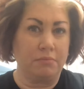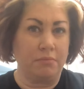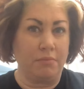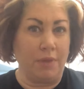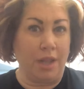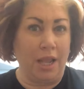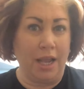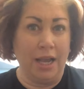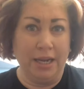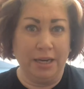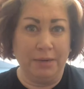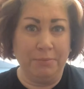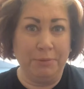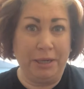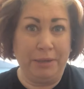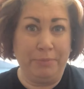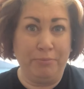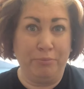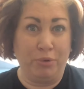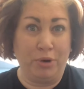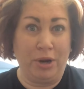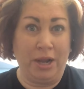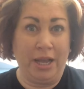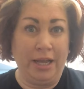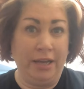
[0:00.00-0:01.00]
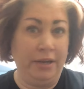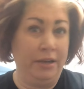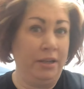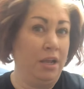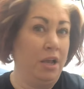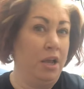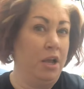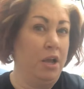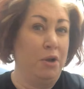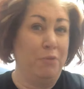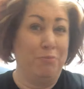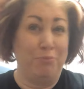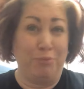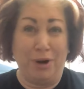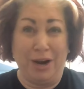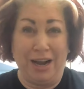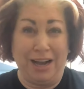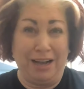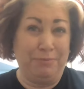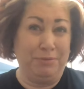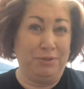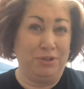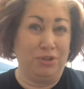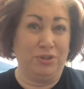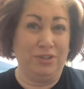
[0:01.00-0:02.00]
how to make bread,
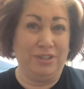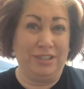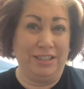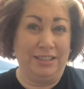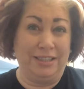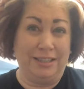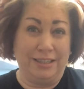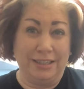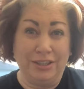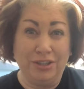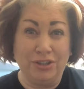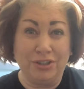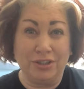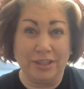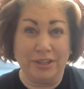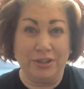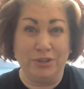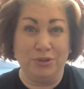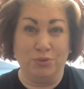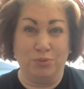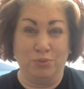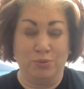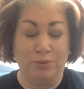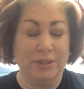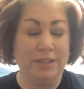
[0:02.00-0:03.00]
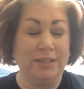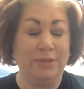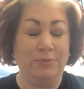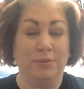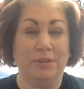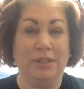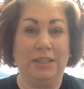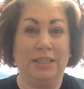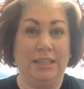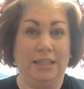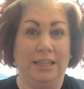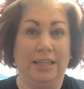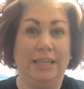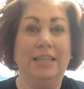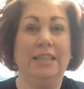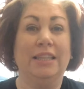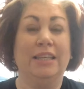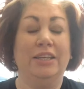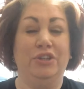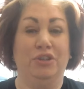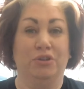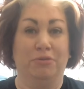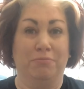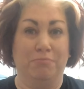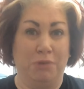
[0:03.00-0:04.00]
perhaps there's a dish that you really, really like
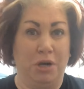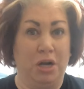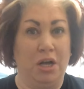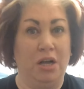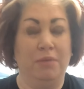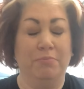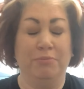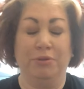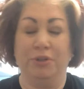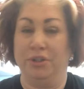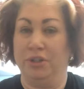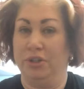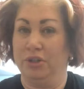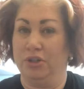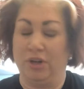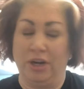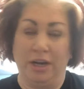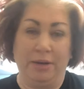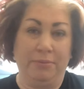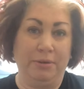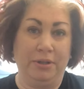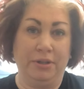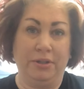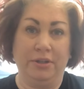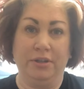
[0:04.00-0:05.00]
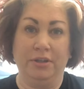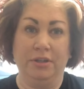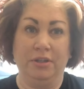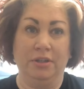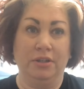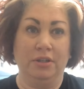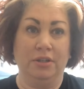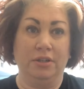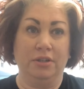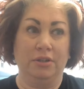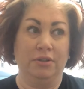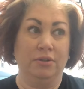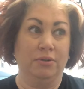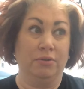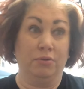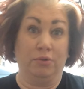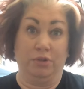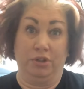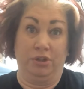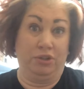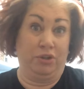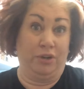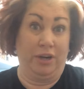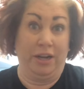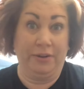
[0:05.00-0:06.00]
that your mom or your grandmother or
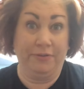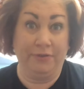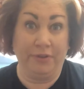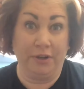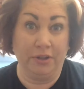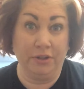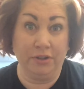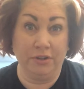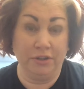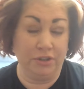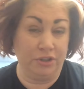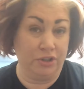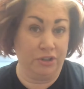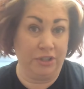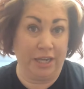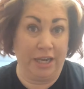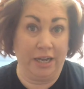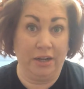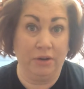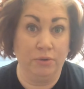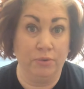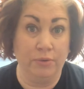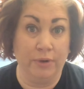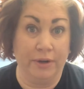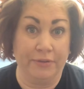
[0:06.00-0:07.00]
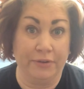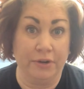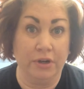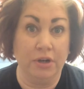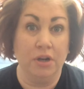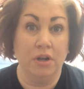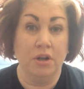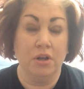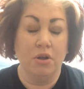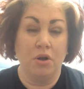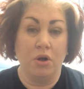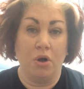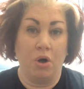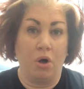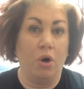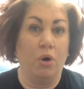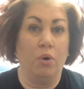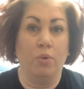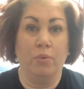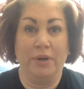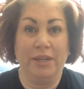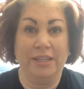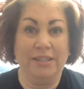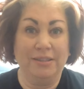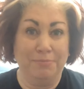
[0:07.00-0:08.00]
your grandfather or your dad, whoever,
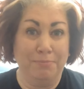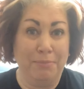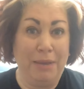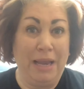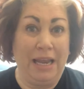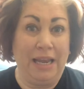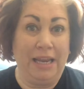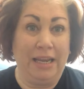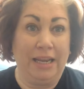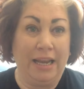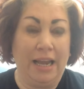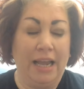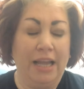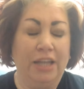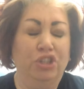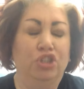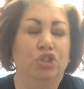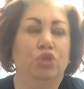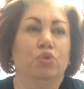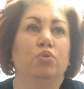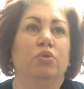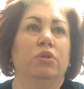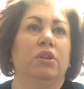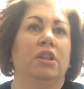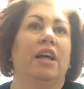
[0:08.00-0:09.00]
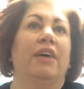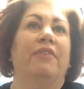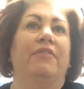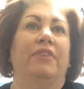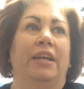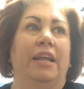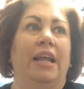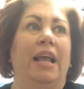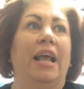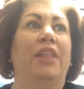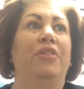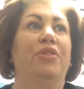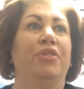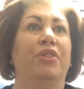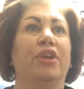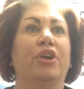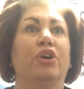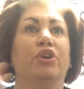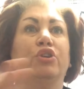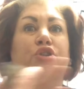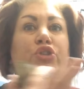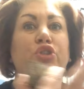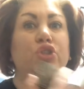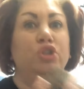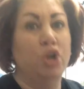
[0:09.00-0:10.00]
always make and you love it and
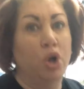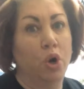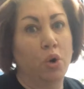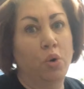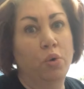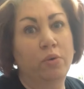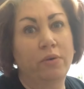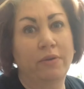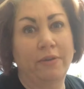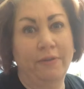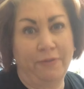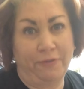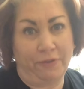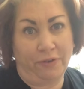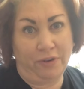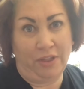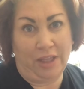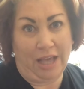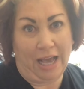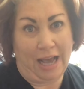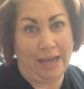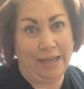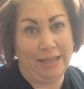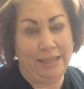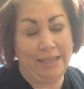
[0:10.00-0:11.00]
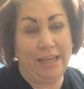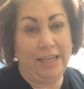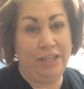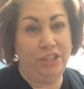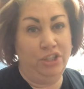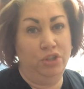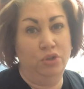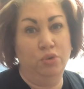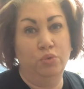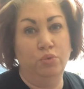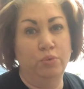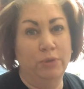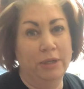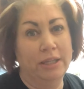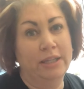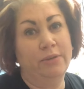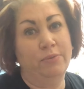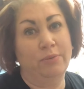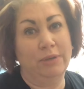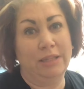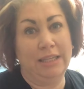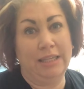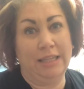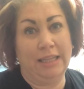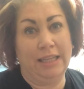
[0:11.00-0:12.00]
they're known for that and you really,
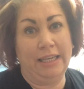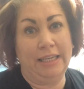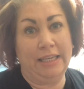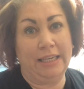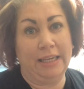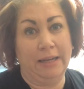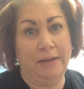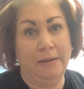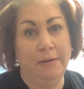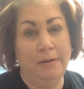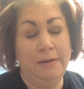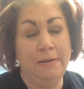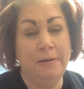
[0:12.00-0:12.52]
really like it.